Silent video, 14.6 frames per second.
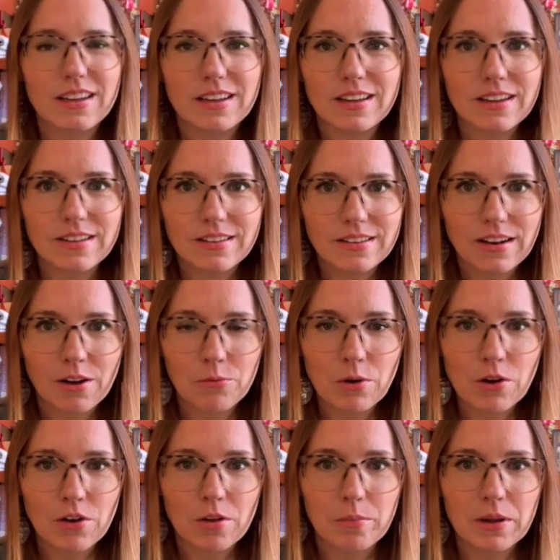is not
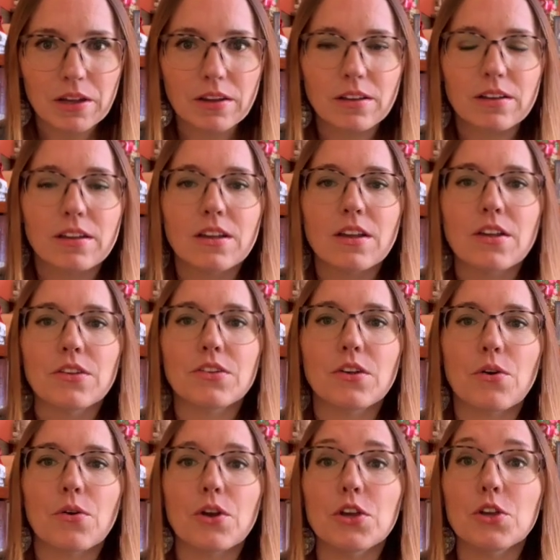welcoming.
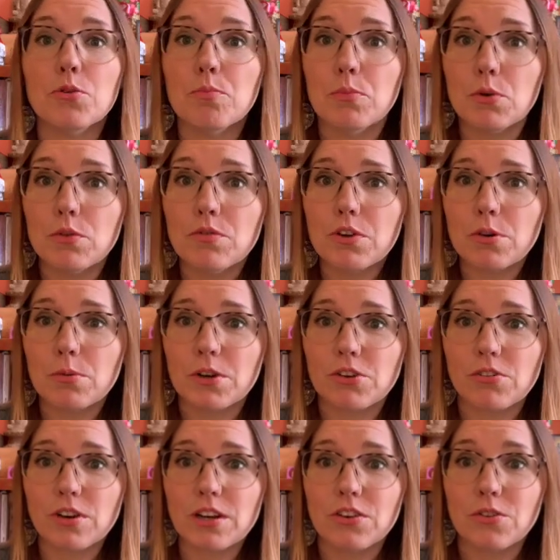So you move your
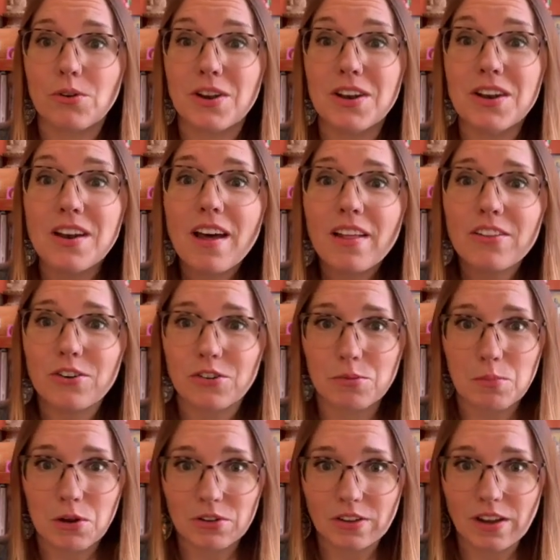retreat to another
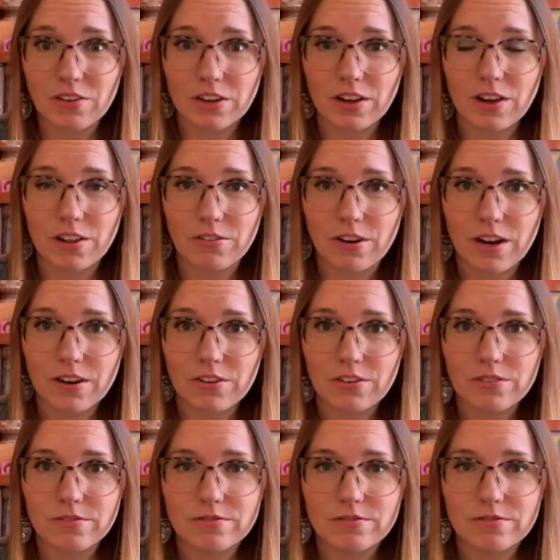small town in Colorado.